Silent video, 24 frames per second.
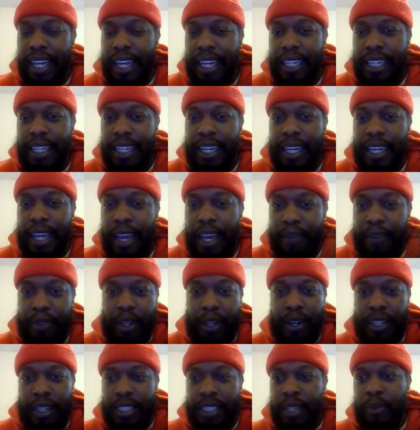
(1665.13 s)
I have
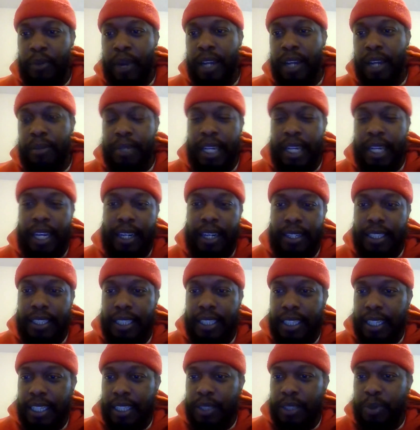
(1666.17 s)
thoughts, I write them down, and
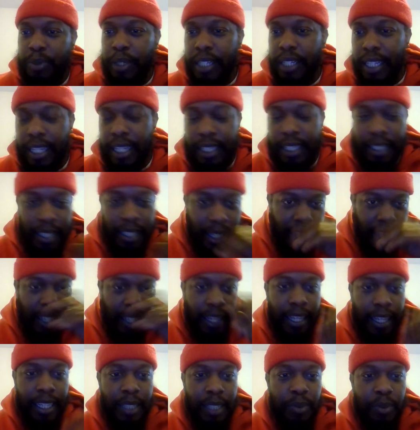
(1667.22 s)
then I tweet it later.
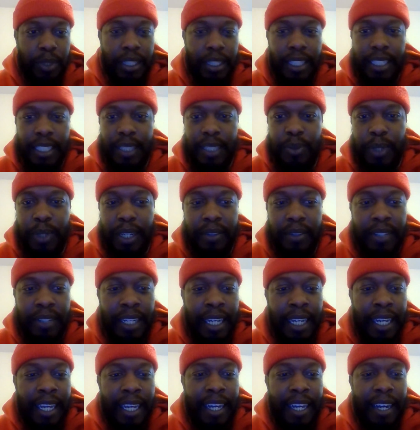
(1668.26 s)
It is what it is, whatever.
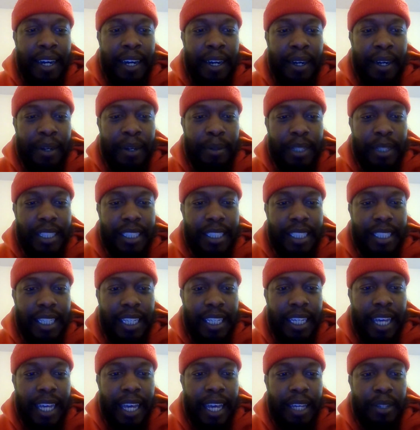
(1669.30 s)
Let's
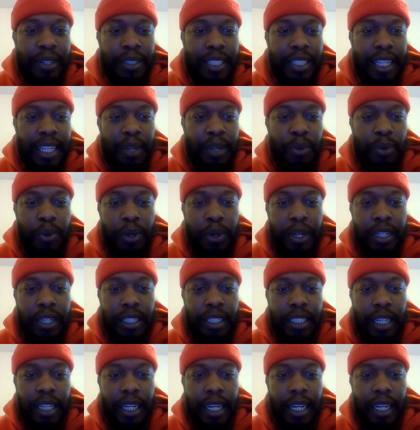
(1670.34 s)
see. AOZ and
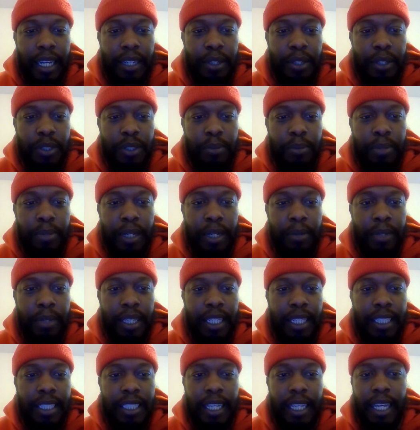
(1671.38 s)
Warriors, y'all got Nostra pub
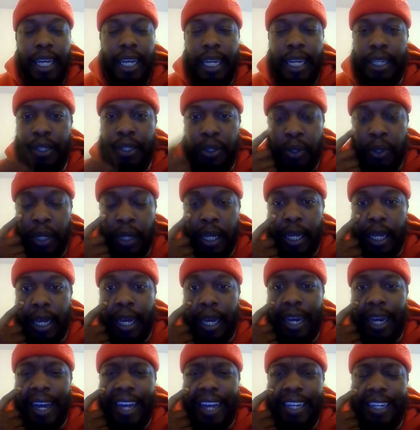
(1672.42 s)
keys? Yeah, I do.
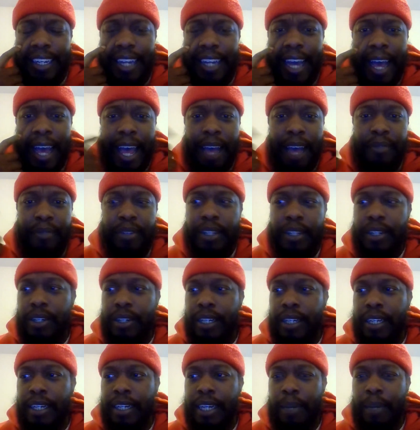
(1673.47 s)
I have it.
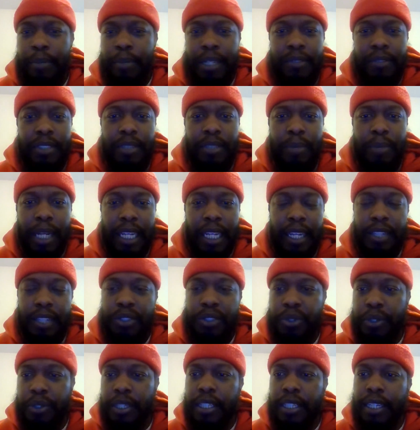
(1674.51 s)
I believe it's in my link
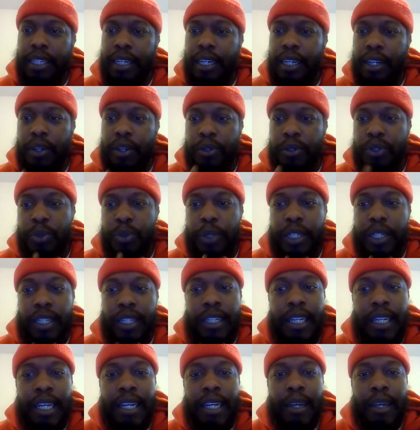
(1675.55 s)
tree on Twitter.
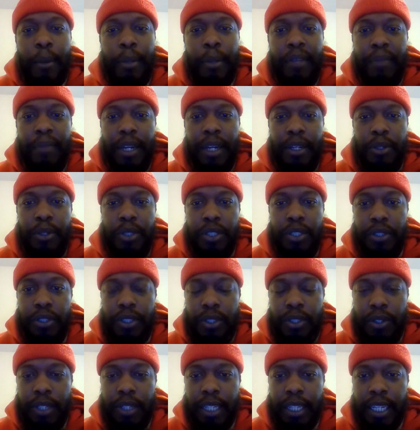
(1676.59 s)
I believe my Nostra
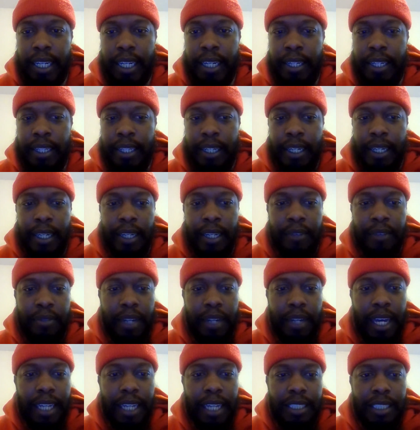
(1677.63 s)
is on there. If
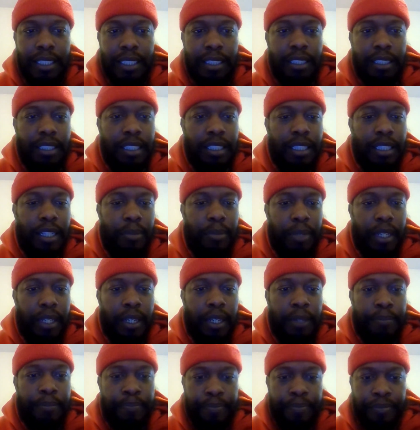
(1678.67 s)
not, just hit me
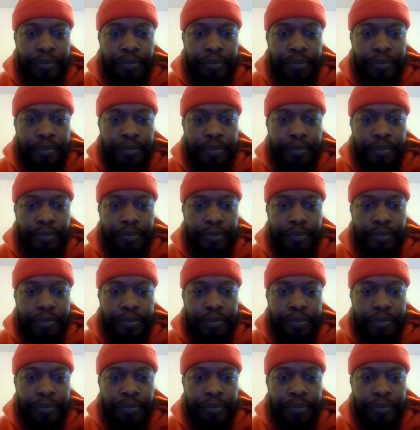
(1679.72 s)
up